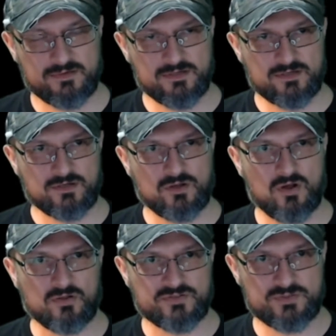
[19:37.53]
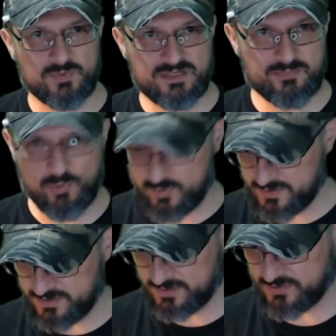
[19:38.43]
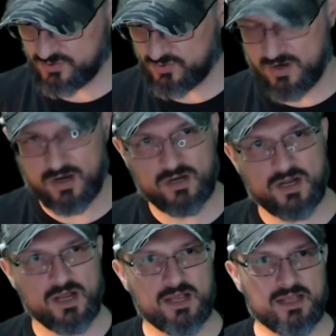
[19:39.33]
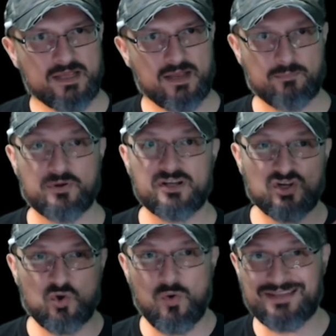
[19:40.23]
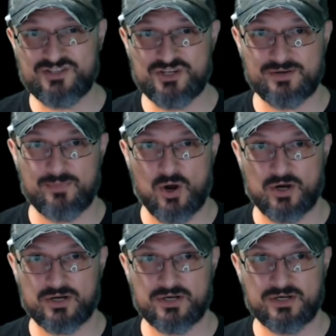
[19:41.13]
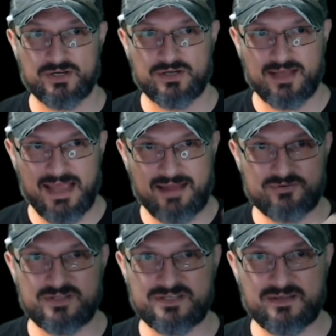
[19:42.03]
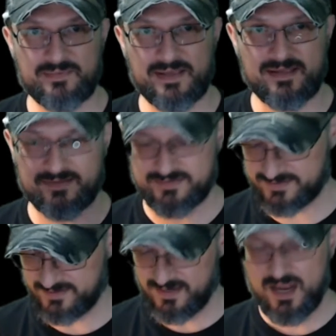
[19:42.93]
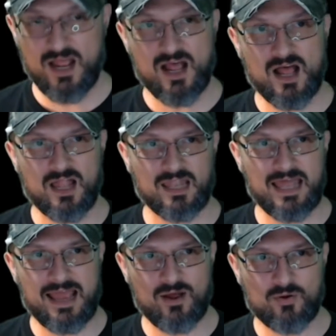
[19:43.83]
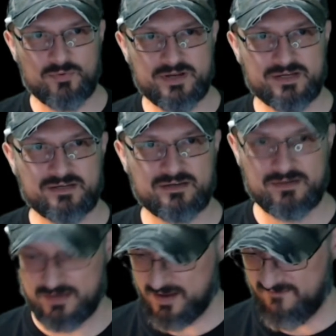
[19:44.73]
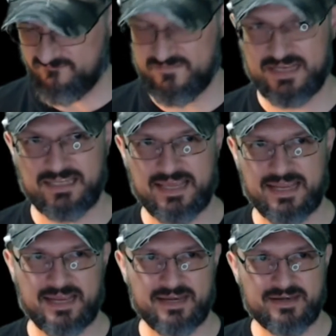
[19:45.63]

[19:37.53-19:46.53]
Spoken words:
called switch port trunk, and I'm putting a question mark after these commands. Allowed VLAN